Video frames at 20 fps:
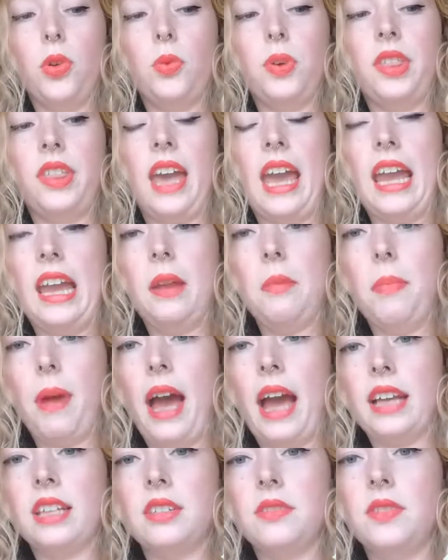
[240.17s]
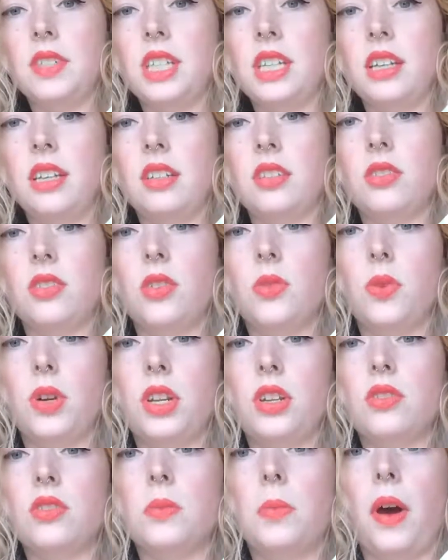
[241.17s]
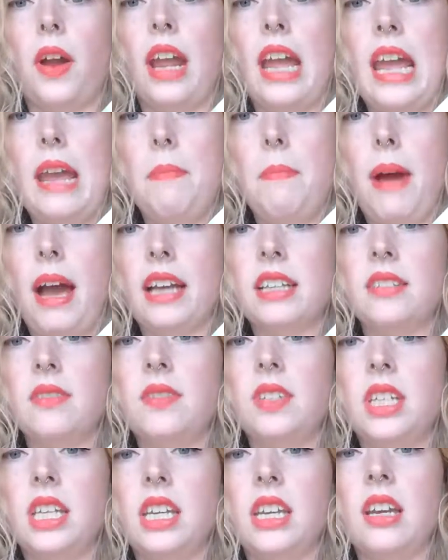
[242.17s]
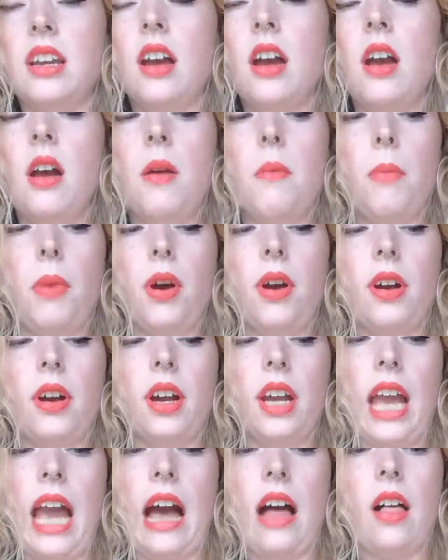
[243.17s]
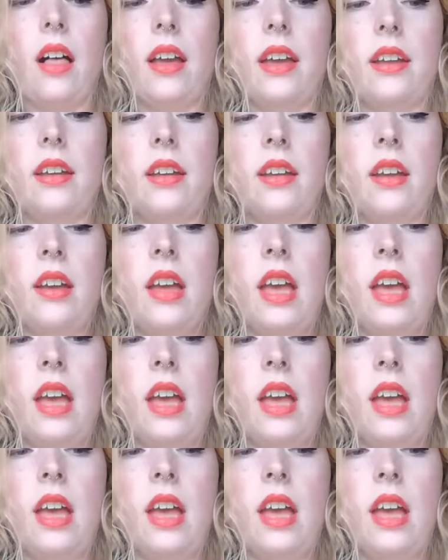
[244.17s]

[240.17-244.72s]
with 8 bags of tea. So you want to use about 8 bags of tea per gallon.